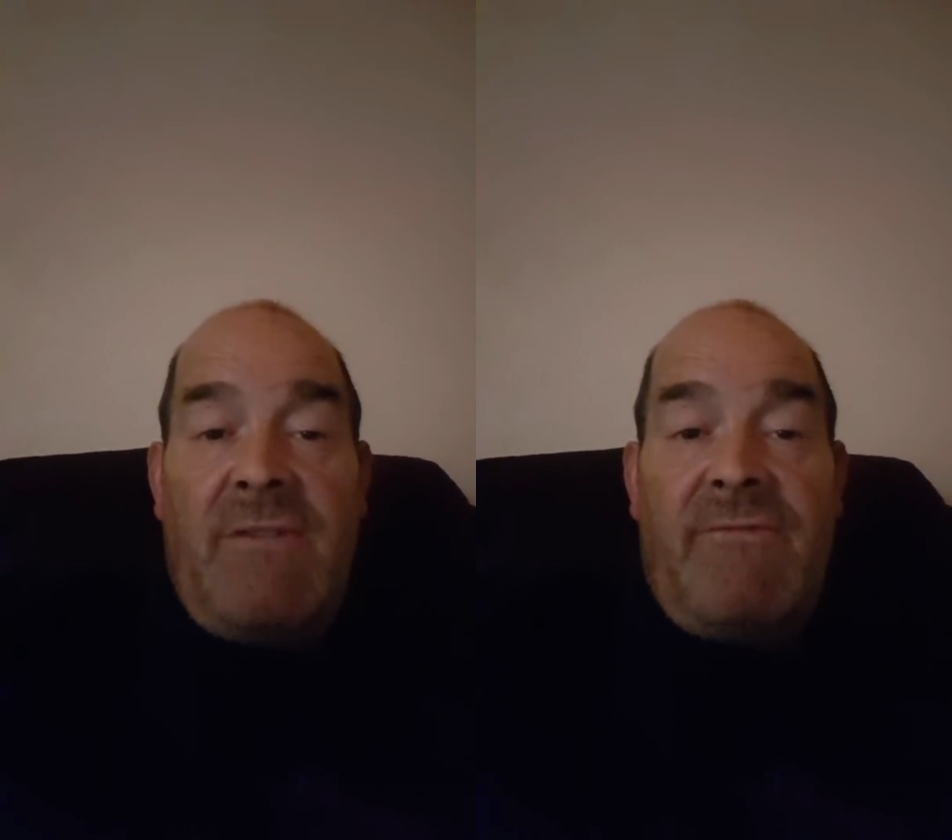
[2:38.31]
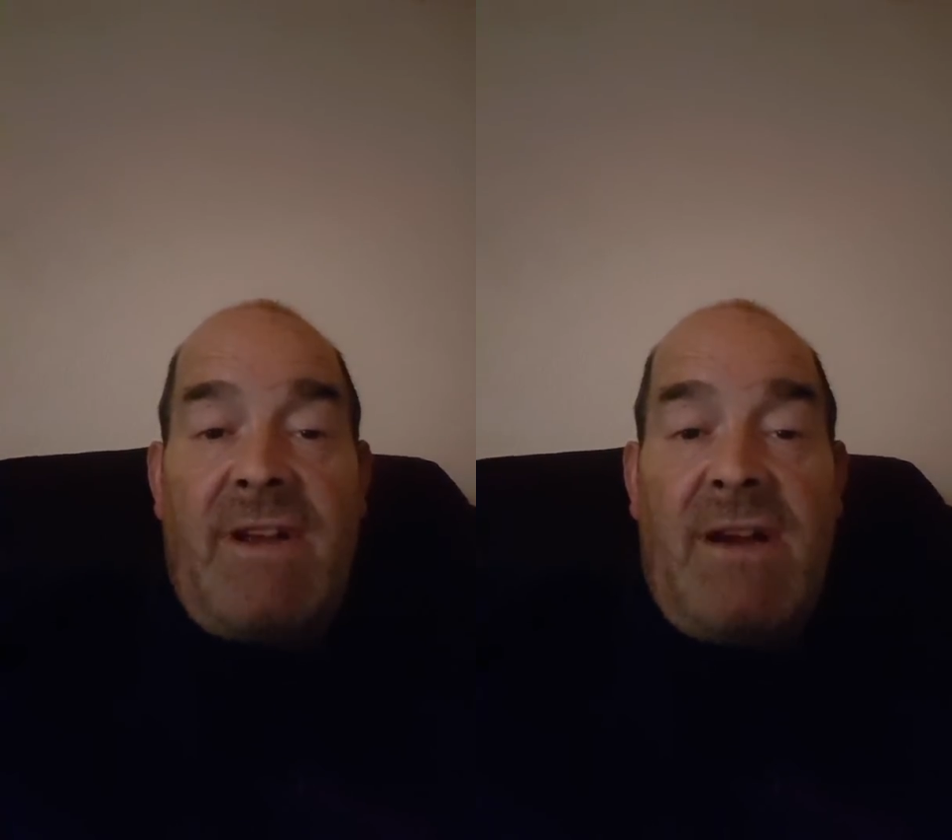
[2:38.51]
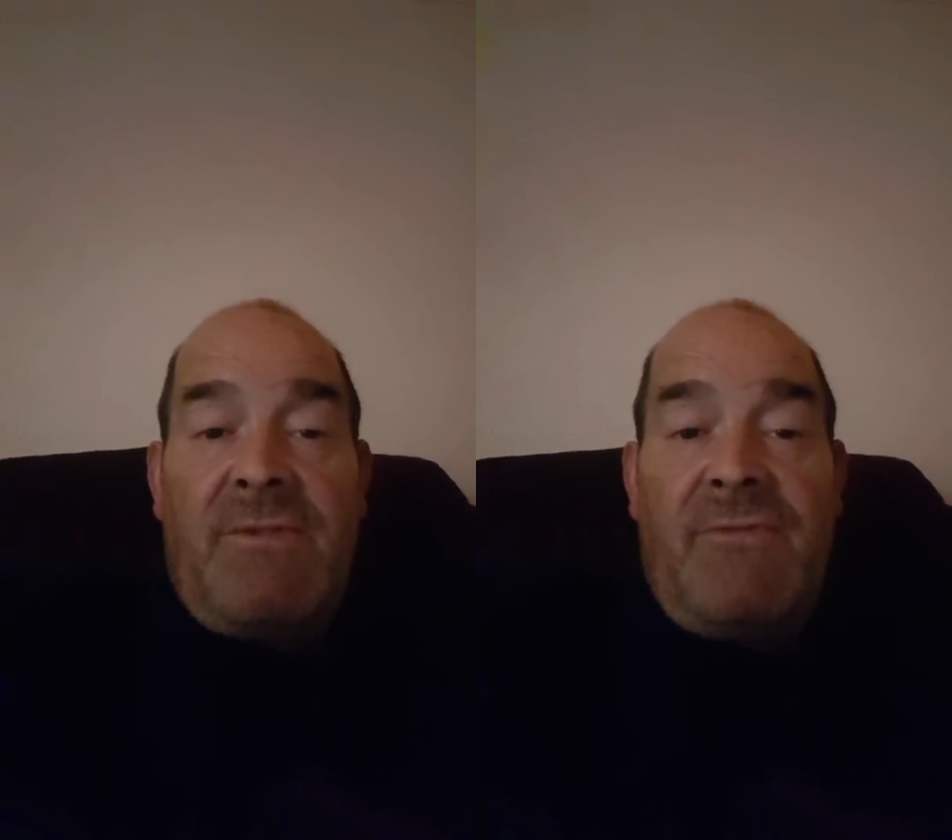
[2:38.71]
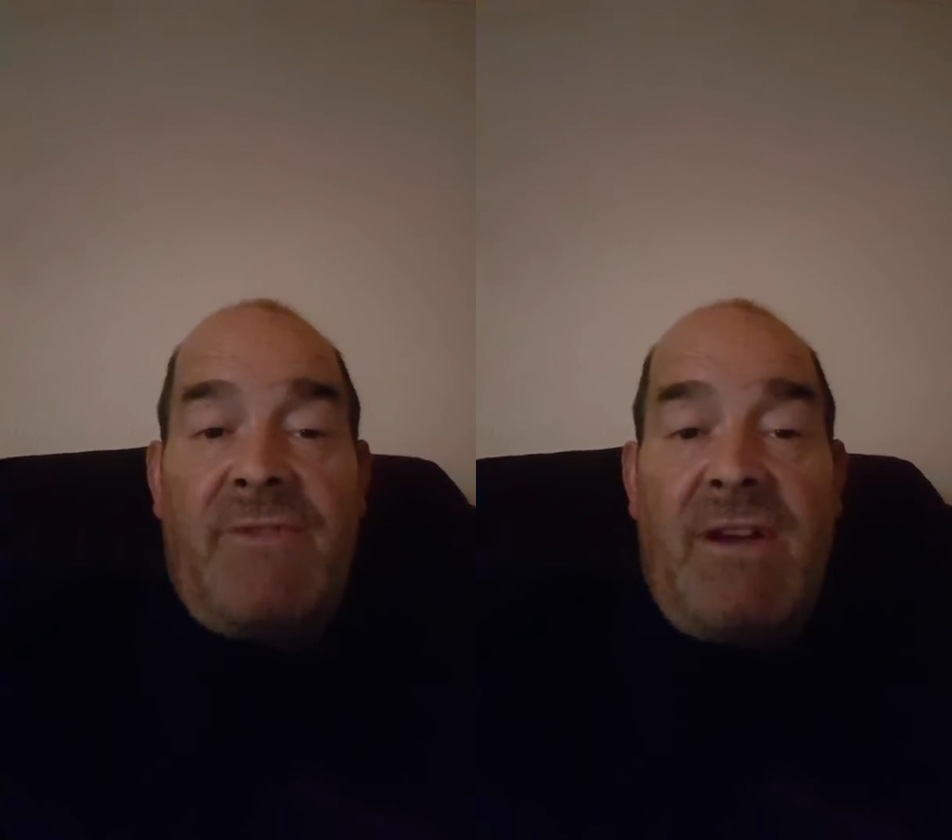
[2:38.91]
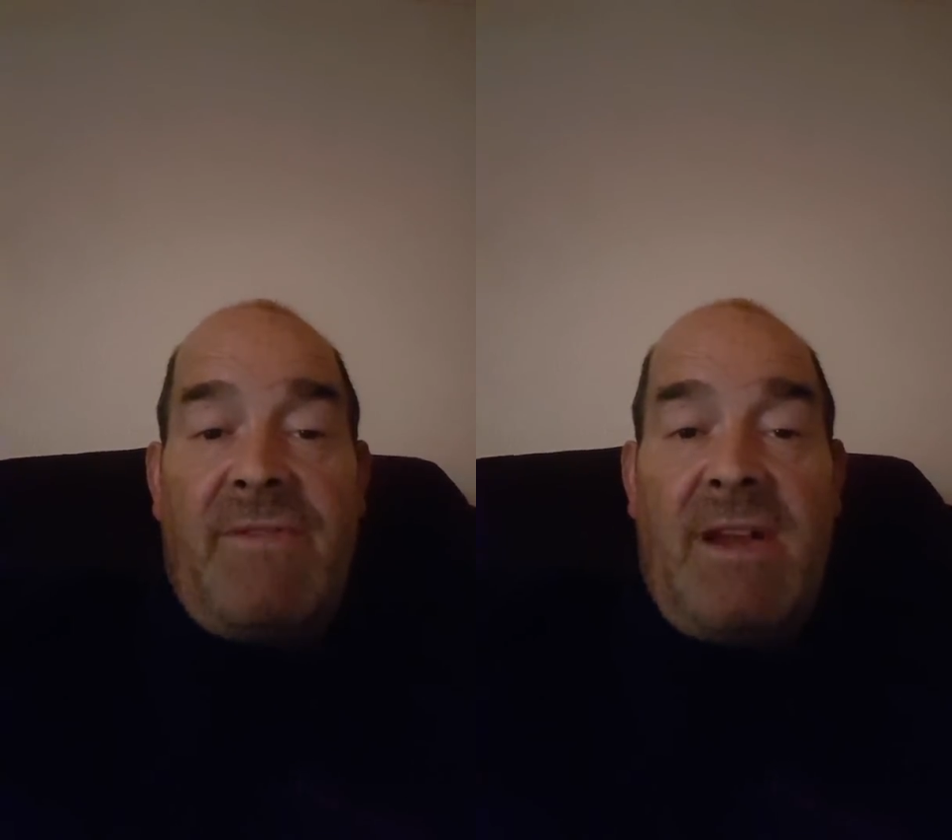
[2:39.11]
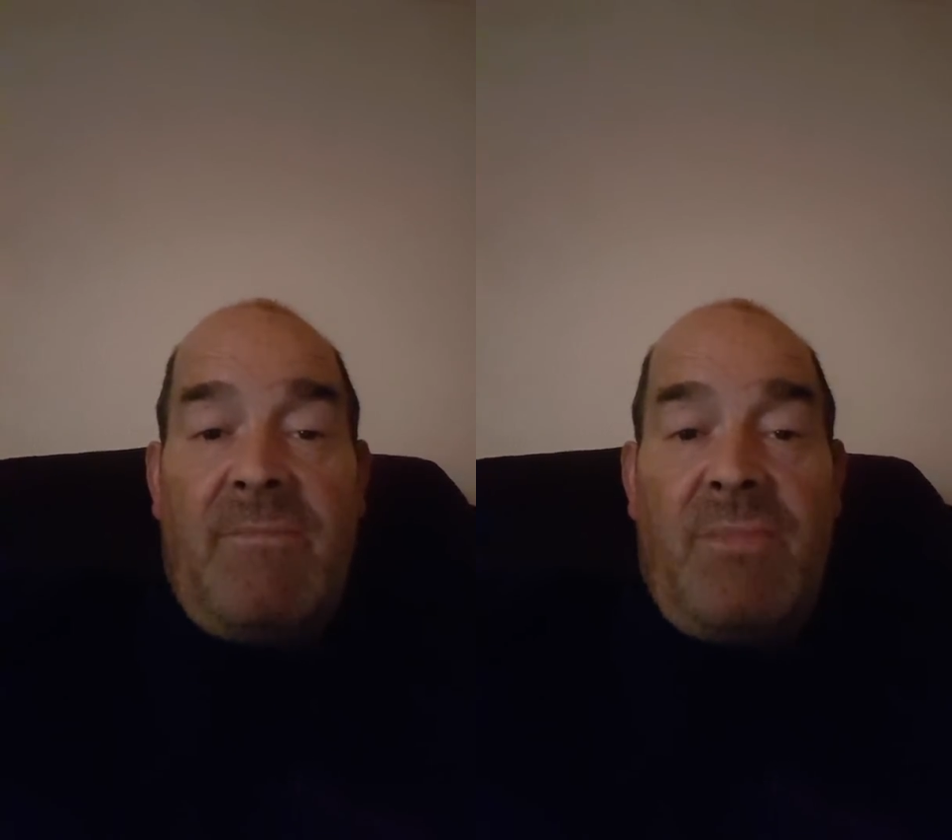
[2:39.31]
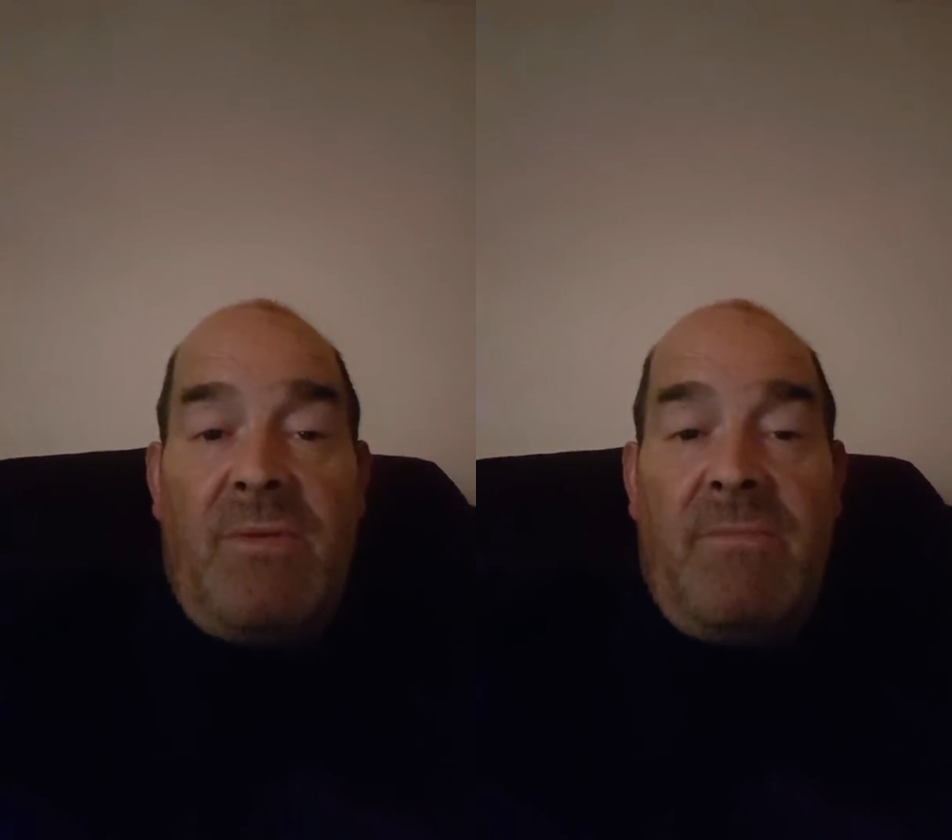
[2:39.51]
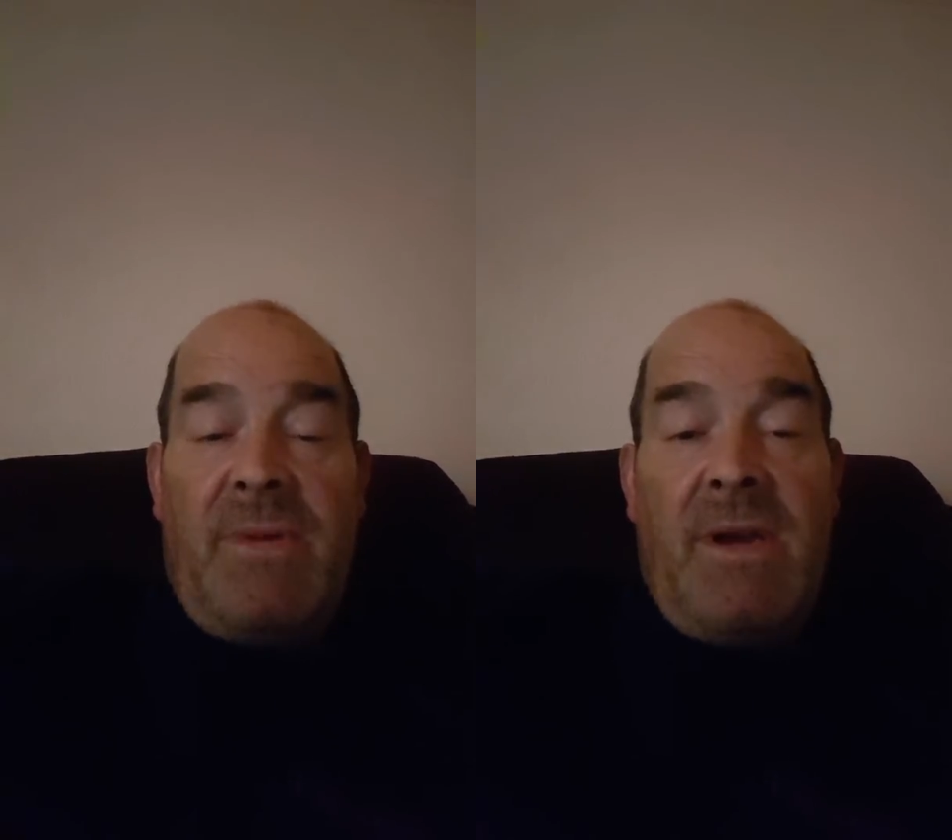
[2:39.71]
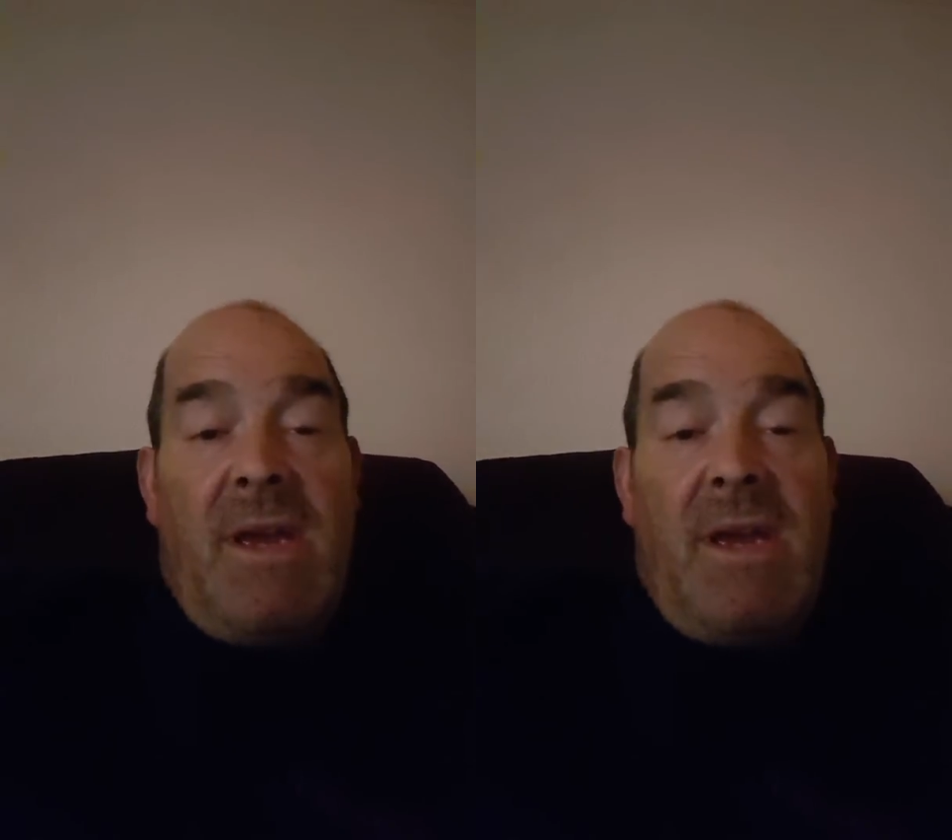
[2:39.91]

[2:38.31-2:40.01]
round and round that pump.